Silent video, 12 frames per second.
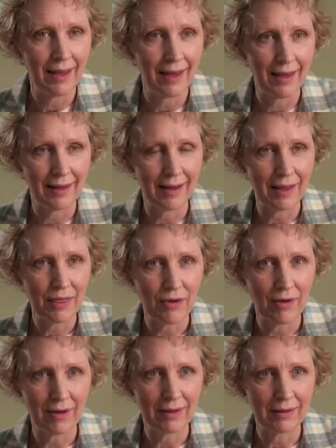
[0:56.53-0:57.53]
And I
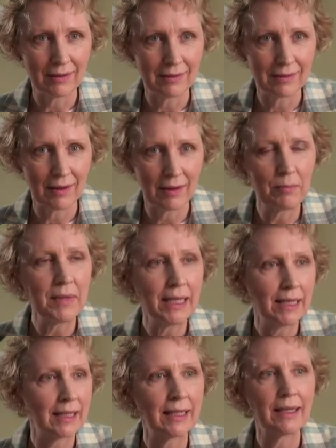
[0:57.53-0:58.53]
thought
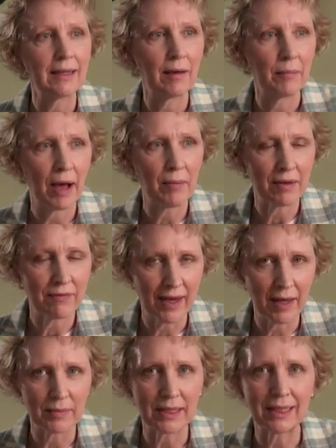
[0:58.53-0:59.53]
immediately about my
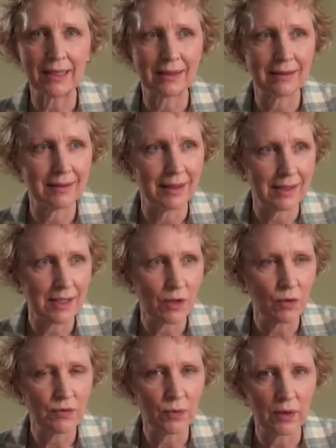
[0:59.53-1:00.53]
family and
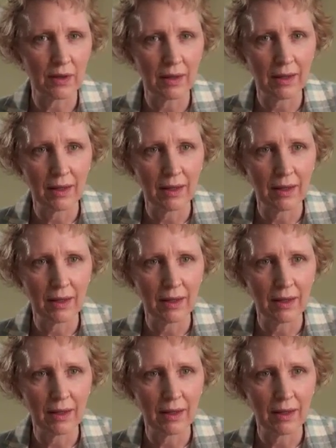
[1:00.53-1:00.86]
so forth.